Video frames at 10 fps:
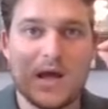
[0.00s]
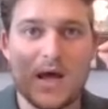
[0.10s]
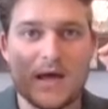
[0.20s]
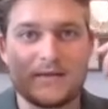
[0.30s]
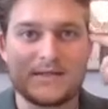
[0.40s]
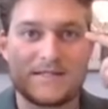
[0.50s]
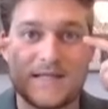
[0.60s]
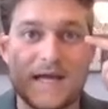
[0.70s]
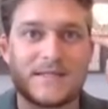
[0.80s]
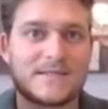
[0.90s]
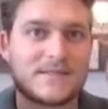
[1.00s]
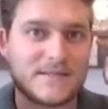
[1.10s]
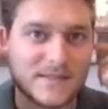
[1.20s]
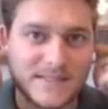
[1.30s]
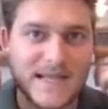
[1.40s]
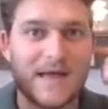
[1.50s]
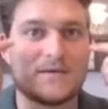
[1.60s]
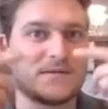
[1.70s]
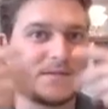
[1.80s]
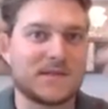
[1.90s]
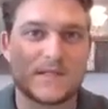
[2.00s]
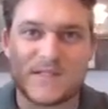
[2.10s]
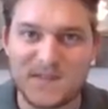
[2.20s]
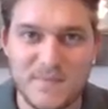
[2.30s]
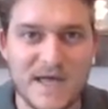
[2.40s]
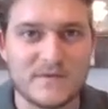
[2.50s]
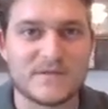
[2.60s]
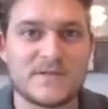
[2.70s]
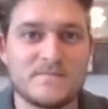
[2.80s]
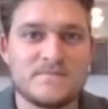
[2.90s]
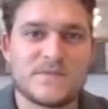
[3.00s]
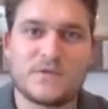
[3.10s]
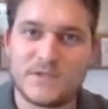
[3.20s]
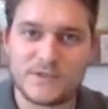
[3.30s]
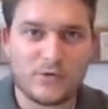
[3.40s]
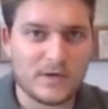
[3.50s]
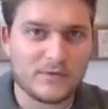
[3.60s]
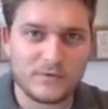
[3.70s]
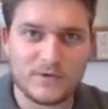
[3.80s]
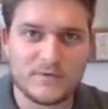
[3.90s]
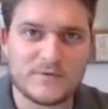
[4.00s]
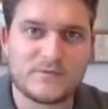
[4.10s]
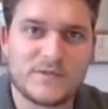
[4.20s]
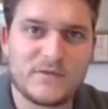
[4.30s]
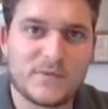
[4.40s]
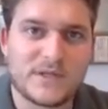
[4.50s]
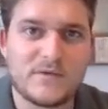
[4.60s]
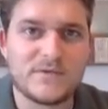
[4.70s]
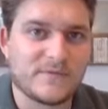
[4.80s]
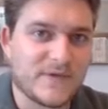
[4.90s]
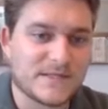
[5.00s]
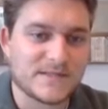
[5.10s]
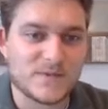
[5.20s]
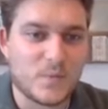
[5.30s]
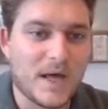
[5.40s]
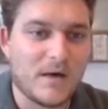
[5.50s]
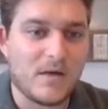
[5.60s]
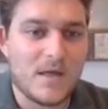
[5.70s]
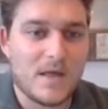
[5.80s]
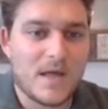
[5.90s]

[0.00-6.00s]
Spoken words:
The sights, the sounds, the smells. So these cranial nerves will deal with those events as well.